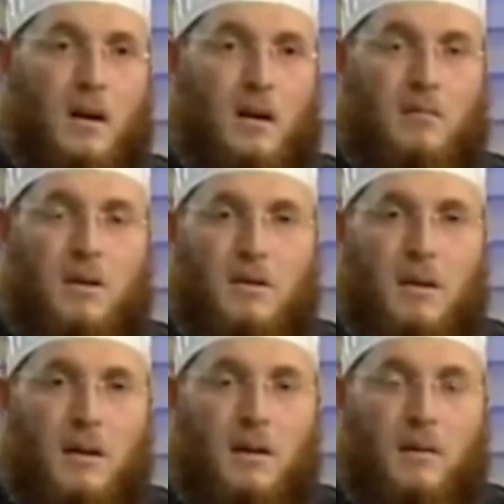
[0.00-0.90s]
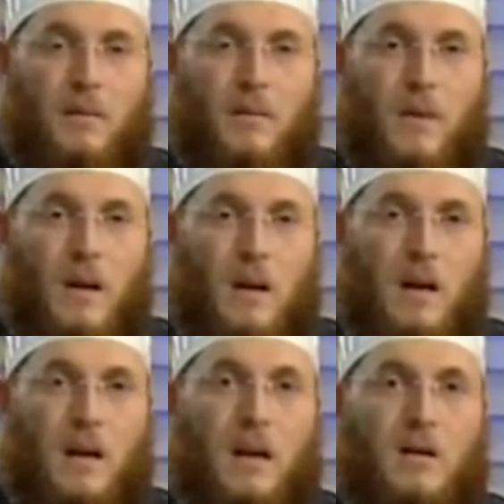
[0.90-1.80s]
music.
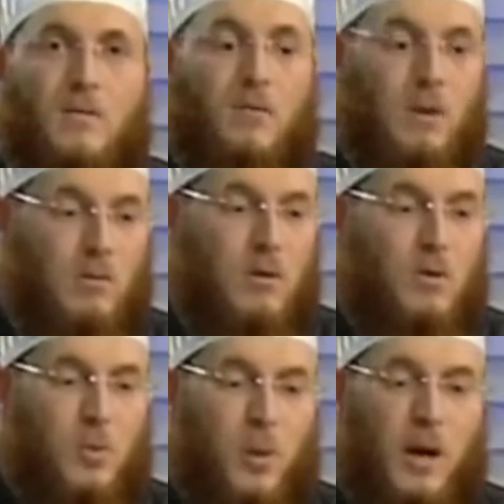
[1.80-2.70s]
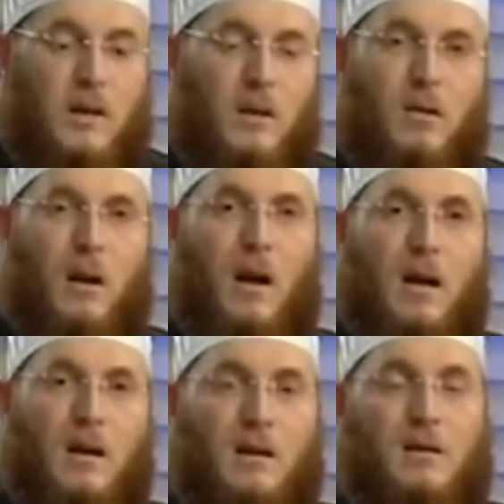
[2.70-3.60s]
And we want to play the
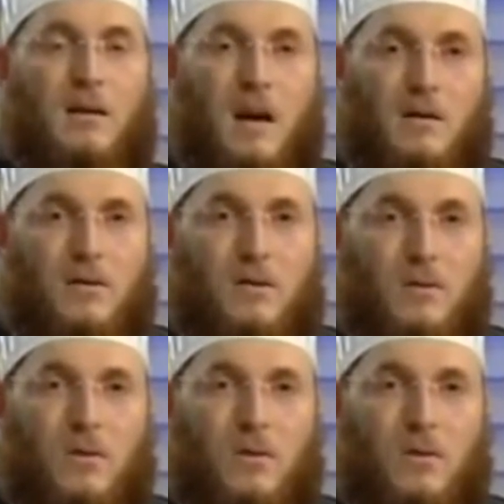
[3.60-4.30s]
Quran in this house.